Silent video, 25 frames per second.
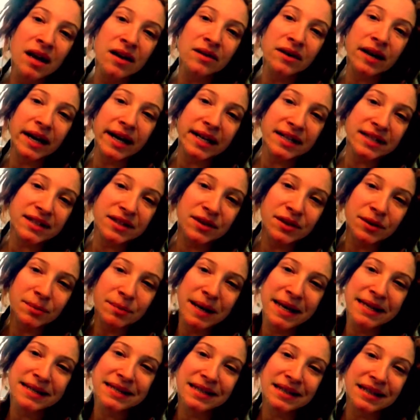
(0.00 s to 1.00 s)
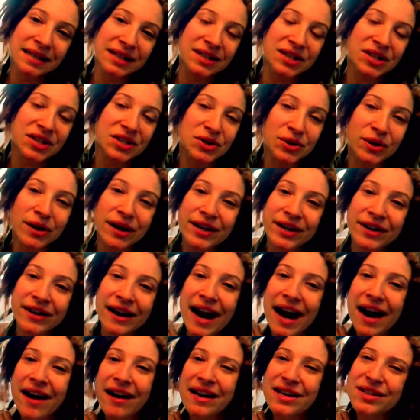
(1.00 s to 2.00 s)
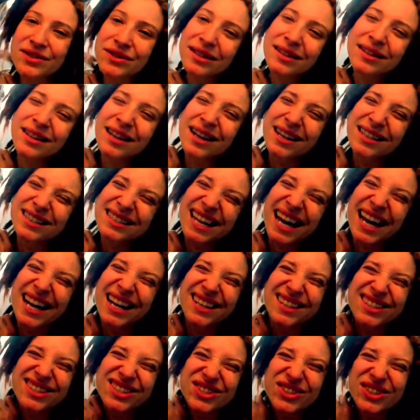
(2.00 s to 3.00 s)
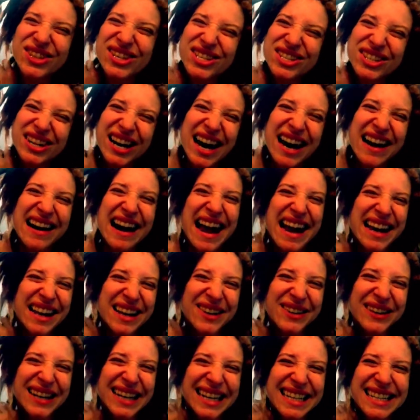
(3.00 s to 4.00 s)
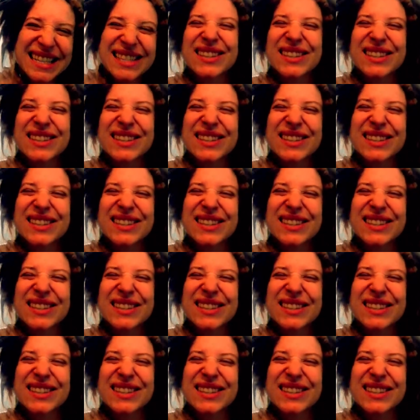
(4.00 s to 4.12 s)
Right? So you're basically destroying your hair, and dreadlocks kind of destroys your hair anyway.